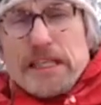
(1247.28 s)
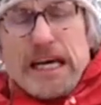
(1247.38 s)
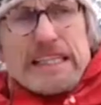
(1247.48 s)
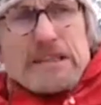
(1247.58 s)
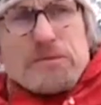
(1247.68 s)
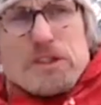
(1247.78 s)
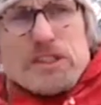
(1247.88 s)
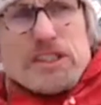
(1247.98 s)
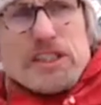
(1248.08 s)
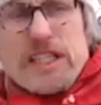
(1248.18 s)
And it
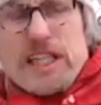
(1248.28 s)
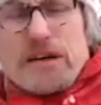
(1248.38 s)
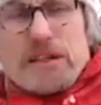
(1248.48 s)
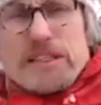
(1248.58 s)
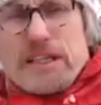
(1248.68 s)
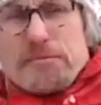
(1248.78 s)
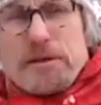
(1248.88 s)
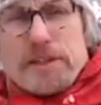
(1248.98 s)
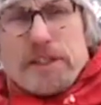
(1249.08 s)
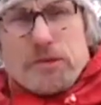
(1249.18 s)
wasn't until I was uh,
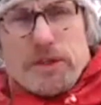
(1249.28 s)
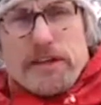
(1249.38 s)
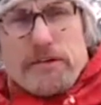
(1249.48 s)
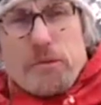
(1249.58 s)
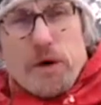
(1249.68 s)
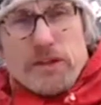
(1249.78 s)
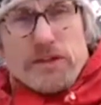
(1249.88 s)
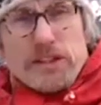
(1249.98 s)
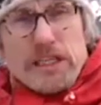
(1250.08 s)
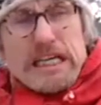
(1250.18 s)
maybe
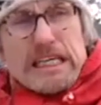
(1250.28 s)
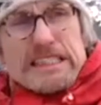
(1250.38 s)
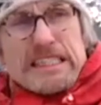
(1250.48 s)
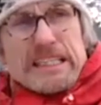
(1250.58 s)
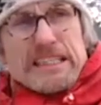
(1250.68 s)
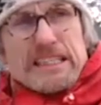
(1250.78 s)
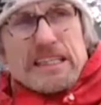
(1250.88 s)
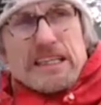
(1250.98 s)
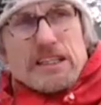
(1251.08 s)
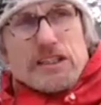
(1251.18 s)
21 that
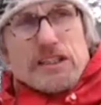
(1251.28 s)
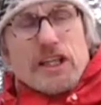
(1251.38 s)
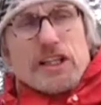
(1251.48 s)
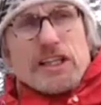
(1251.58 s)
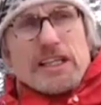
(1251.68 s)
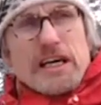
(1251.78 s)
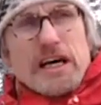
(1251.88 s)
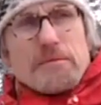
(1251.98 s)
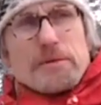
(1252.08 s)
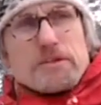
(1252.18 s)
suddenly
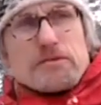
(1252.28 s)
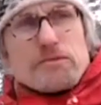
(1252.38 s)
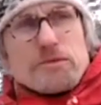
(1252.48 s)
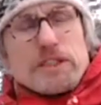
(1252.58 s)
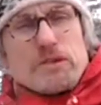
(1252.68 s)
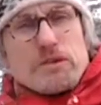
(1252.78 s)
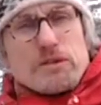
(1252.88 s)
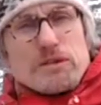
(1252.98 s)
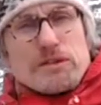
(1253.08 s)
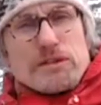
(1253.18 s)
at
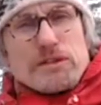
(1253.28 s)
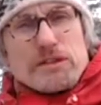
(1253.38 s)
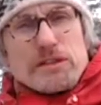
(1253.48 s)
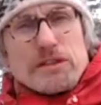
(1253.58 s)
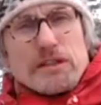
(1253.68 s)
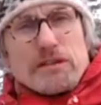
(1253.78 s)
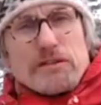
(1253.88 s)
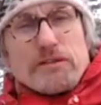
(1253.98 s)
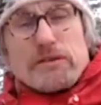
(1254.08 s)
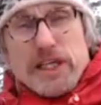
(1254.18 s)
Windhorse uh,
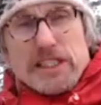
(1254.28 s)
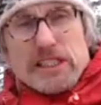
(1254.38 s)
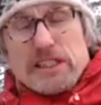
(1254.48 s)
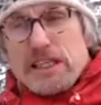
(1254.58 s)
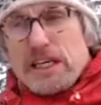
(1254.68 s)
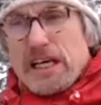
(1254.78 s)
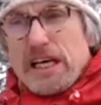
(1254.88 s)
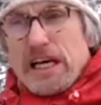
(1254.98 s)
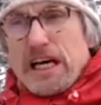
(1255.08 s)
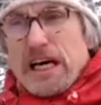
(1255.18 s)
Foundation,
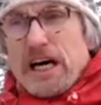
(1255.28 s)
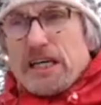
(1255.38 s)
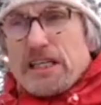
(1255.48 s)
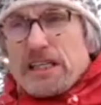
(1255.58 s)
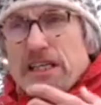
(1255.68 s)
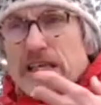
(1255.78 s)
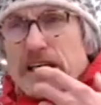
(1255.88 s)
I,